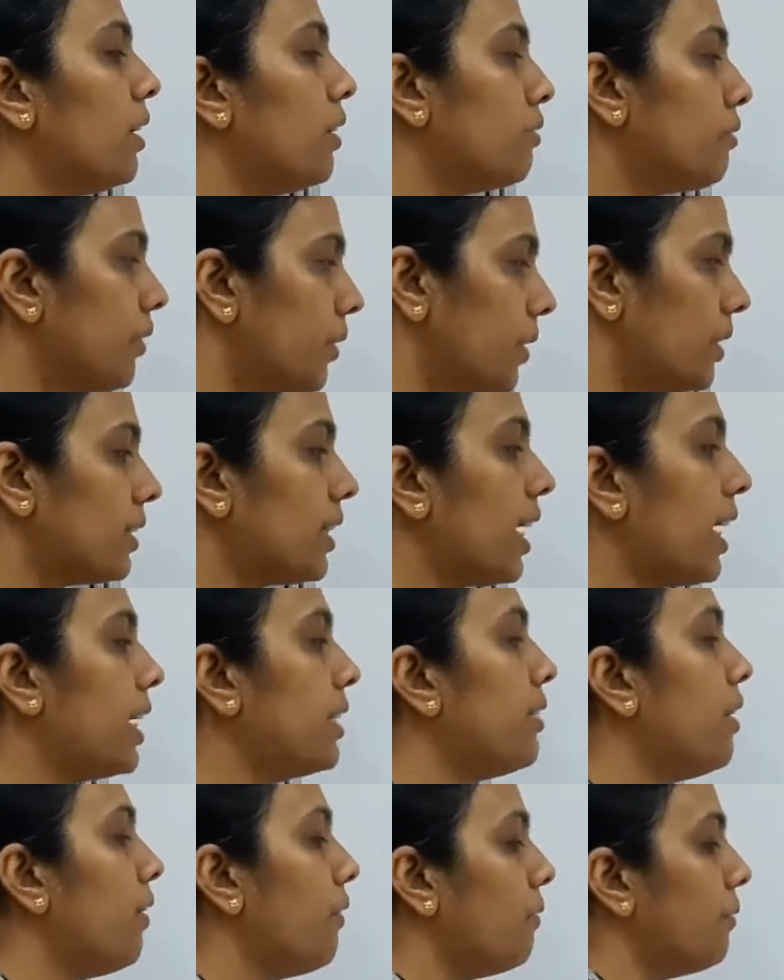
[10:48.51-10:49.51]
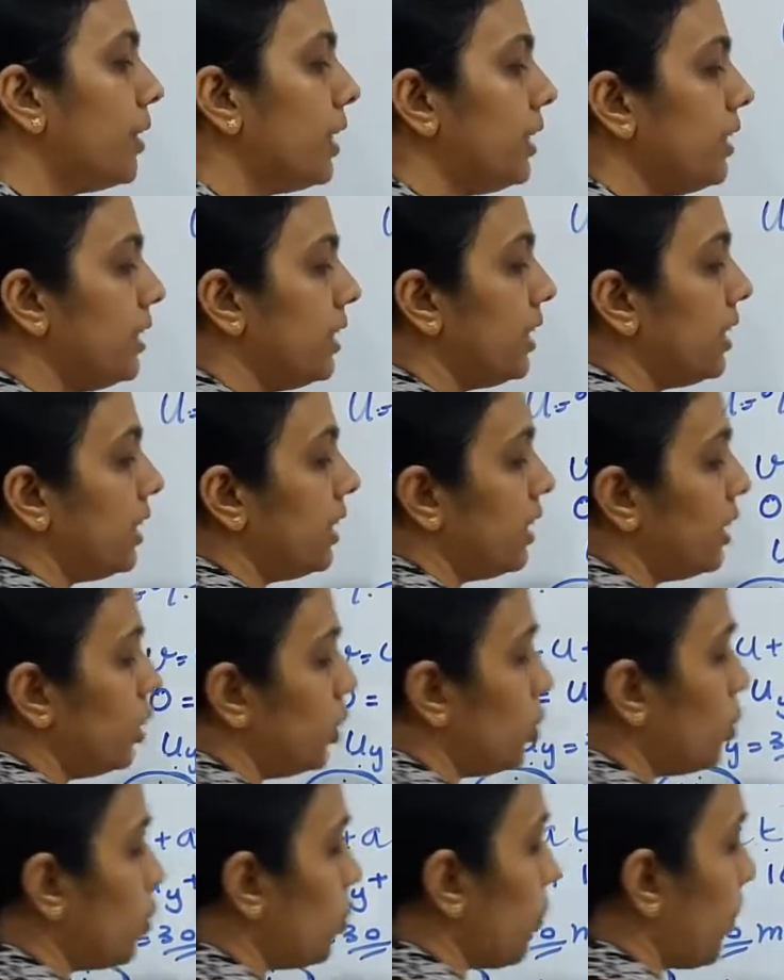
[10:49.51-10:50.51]
For that, we need
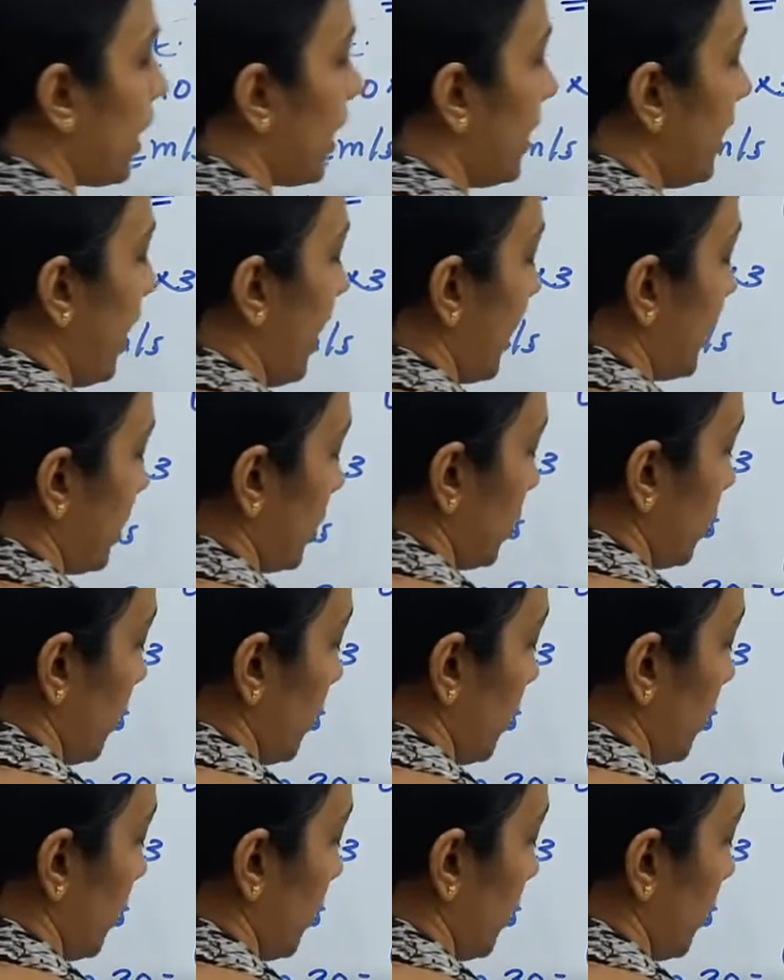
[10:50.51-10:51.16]
uy and